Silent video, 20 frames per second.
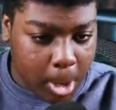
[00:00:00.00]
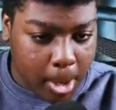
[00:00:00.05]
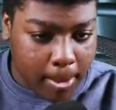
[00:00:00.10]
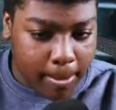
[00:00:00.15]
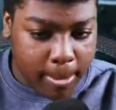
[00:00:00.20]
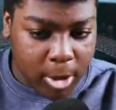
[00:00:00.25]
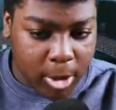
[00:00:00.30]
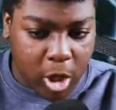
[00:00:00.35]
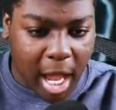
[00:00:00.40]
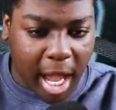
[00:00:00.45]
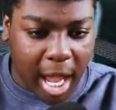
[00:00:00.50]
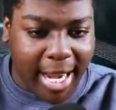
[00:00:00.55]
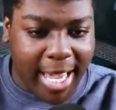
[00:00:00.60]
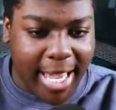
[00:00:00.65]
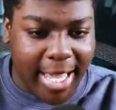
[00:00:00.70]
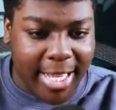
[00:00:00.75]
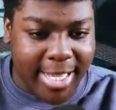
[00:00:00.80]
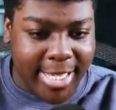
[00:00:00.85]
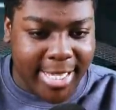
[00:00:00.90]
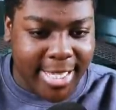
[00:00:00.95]
You gotta
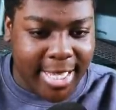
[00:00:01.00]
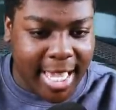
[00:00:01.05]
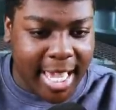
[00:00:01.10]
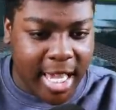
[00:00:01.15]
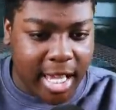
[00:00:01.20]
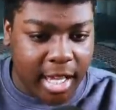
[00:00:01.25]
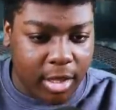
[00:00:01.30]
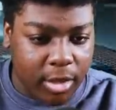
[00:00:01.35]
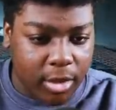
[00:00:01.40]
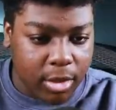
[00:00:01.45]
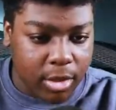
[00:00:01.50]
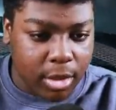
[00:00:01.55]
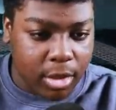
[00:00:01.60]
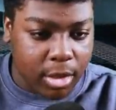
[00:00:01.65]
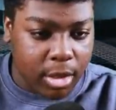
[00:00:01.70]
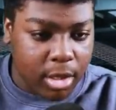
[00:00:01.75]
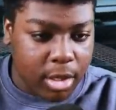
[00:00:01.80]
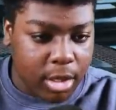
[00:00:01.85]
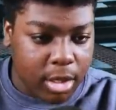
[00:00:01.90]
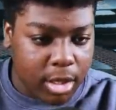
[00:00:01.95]
hit his knee.
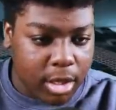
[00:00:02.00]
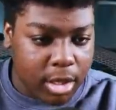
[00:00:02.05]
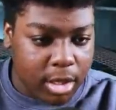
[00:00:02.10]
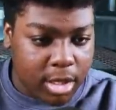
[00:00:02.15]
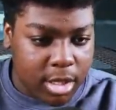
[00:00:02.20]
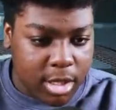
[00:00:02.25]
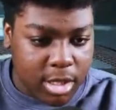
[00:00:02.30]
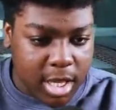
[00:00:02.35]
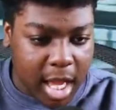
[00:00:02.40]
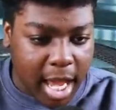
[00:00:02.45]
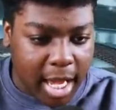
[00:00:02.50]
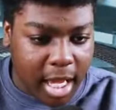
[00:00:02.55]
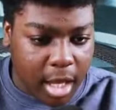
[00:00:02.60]
Psych. Psych.